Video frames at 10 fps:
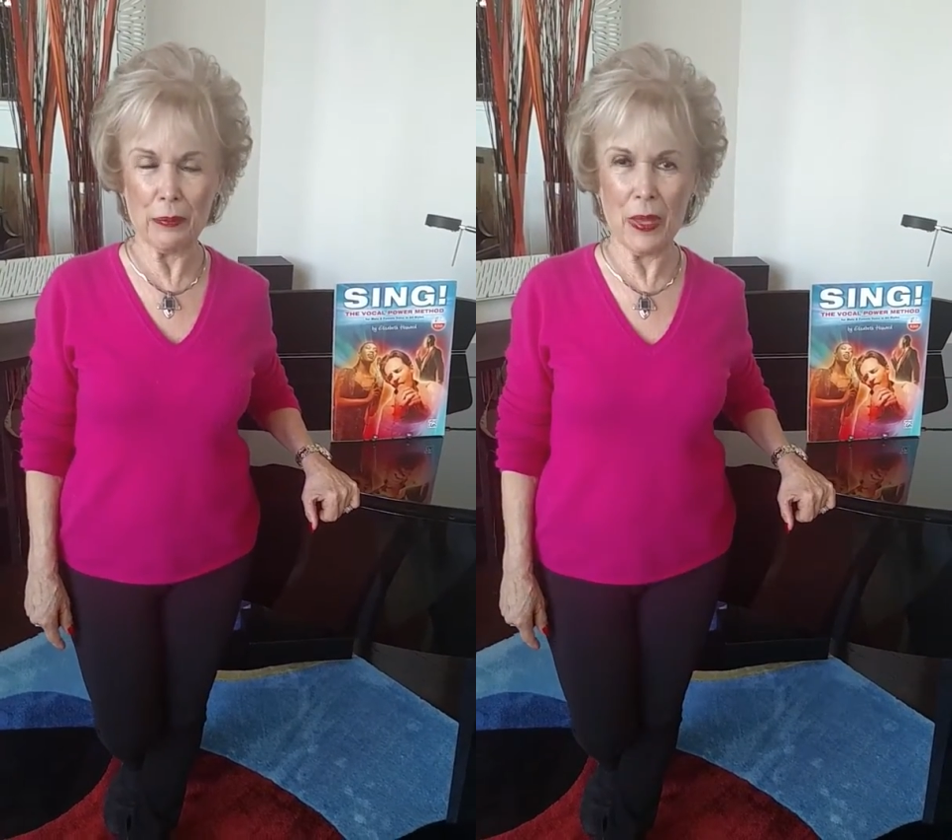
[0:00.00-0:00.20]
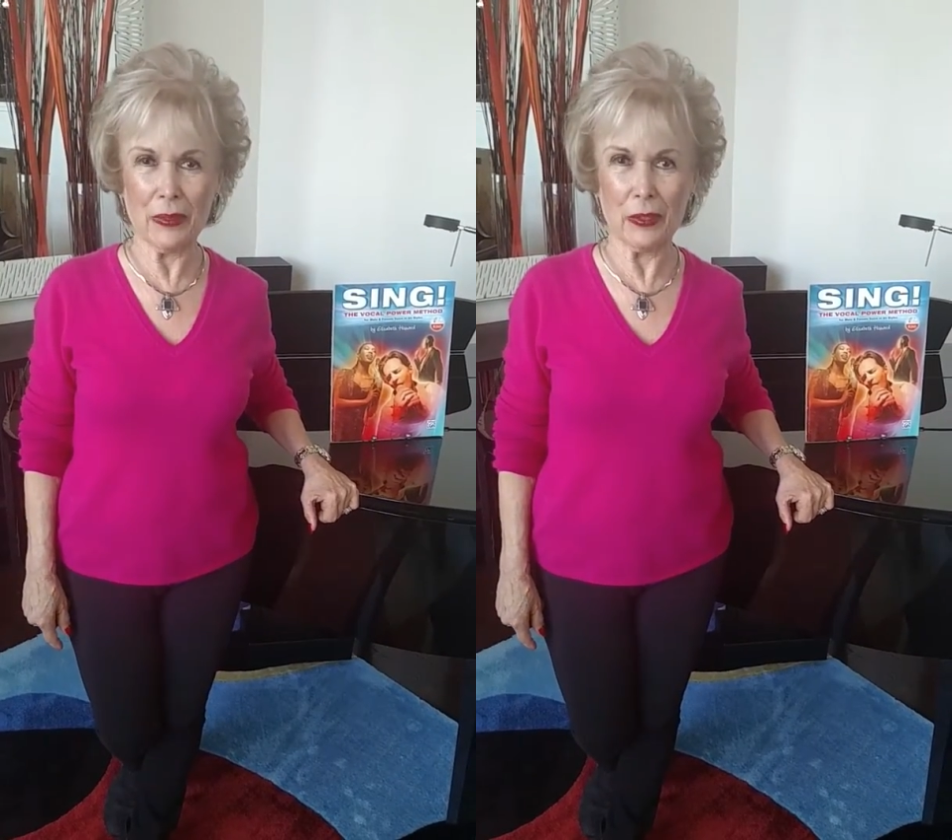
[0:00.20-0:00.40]

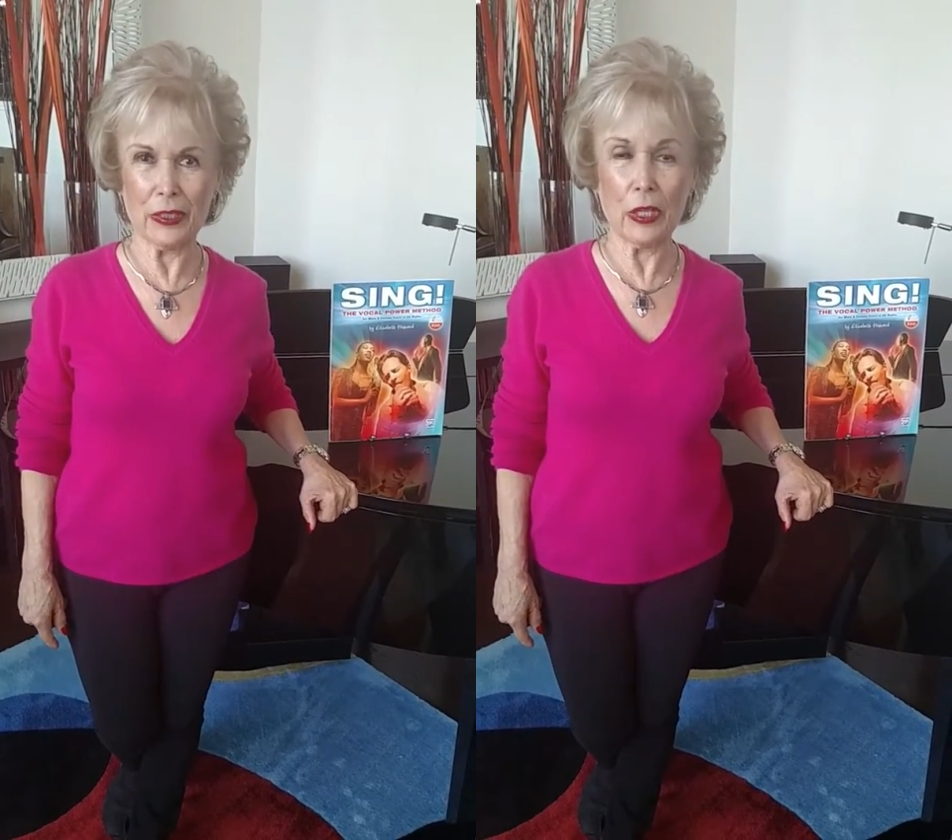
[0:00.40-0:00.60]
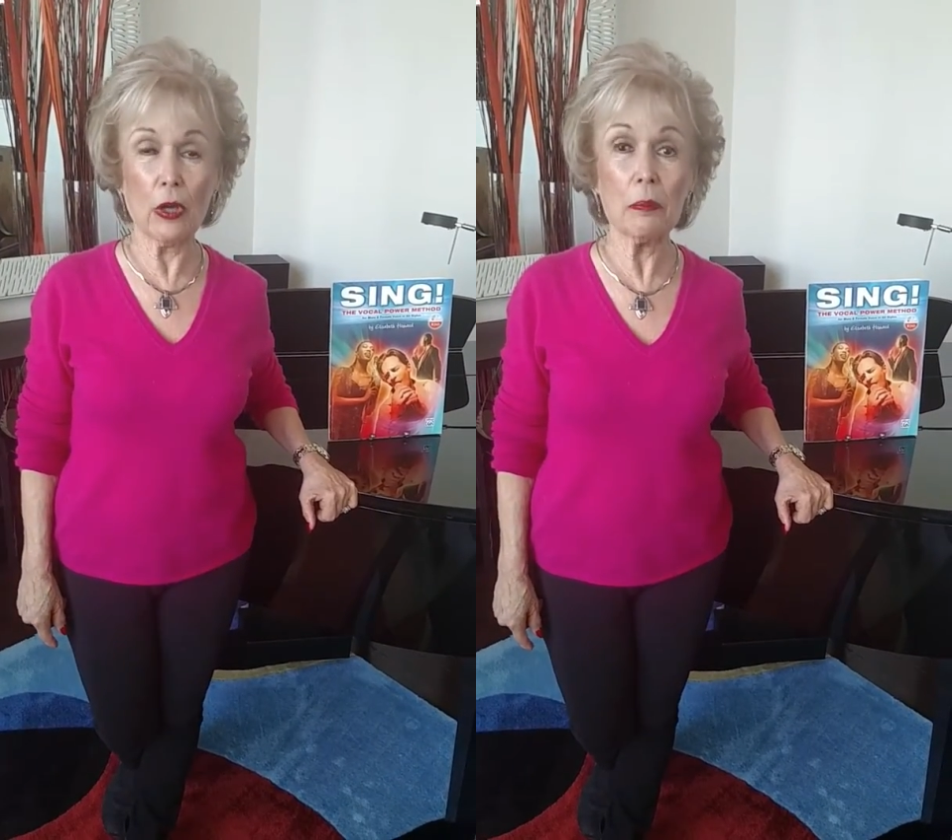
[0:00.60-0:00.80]
method,
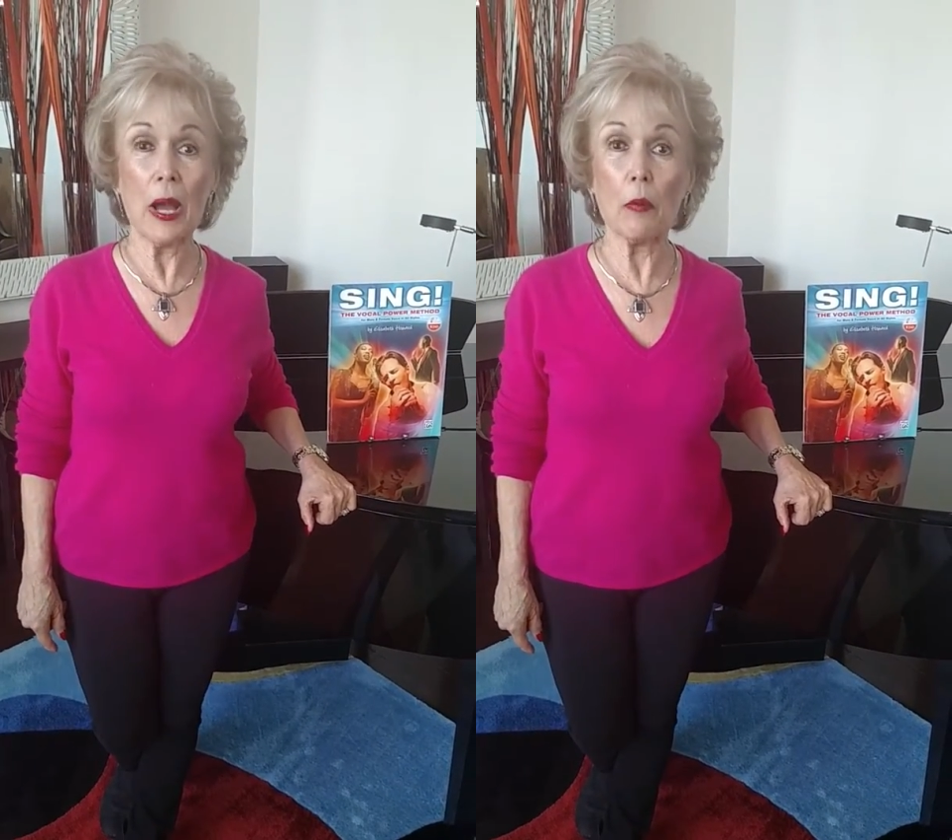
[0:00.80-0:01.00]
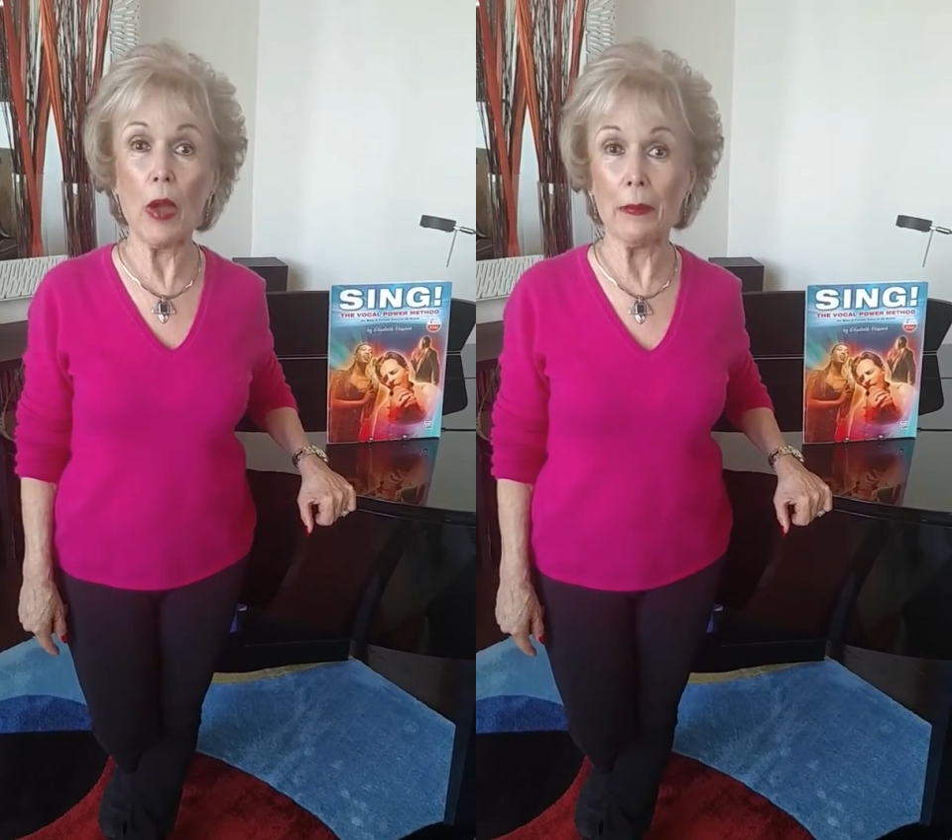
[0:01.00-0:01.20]
go to my
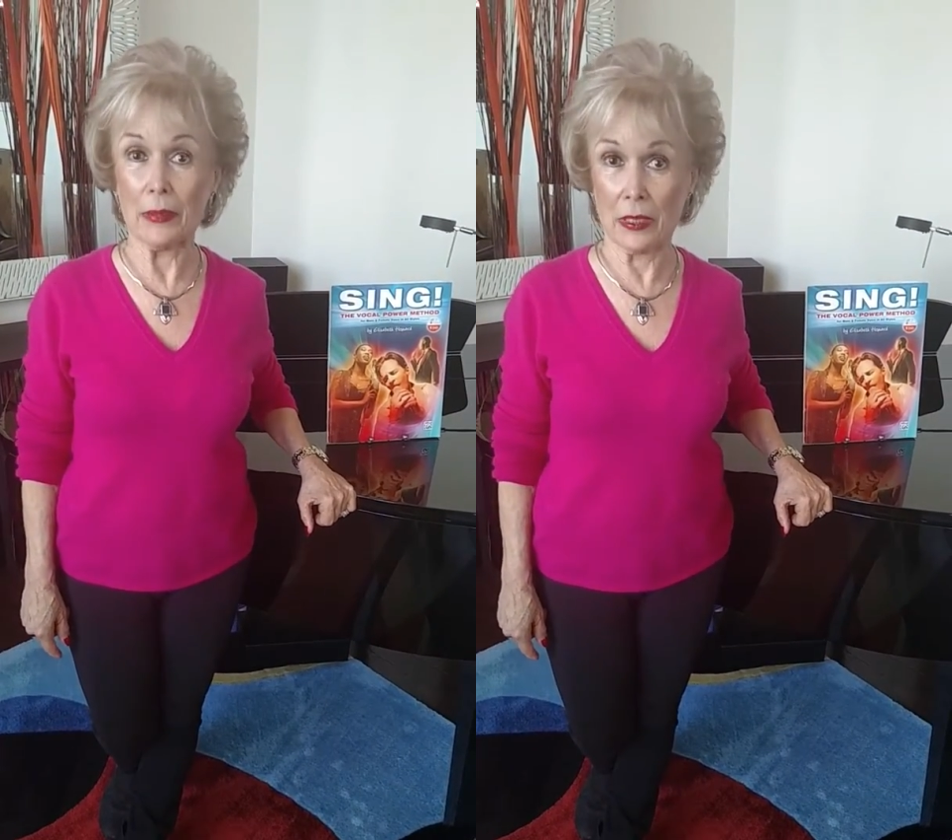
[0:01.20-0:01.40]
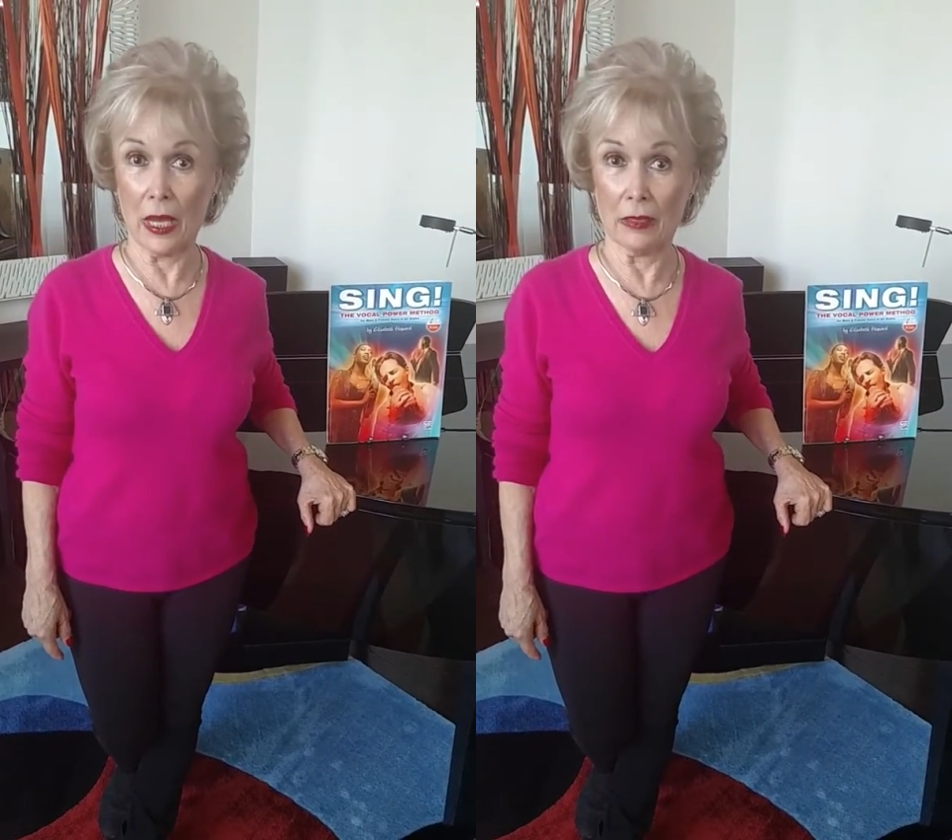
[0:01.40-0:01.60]

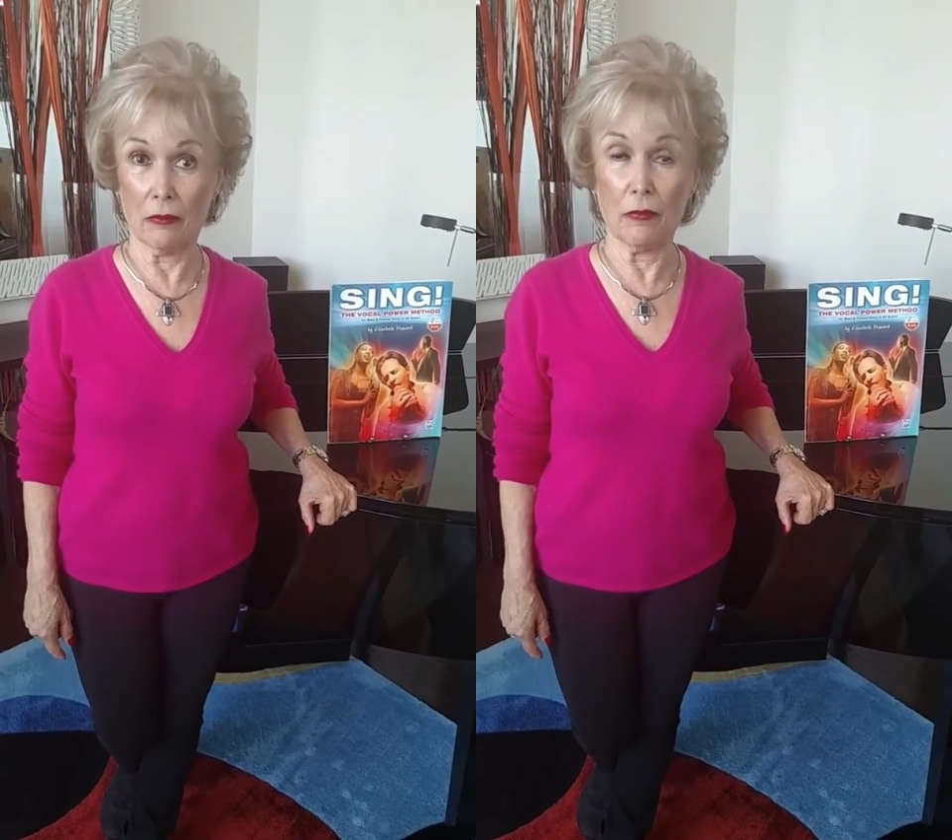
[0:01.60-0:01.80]
website,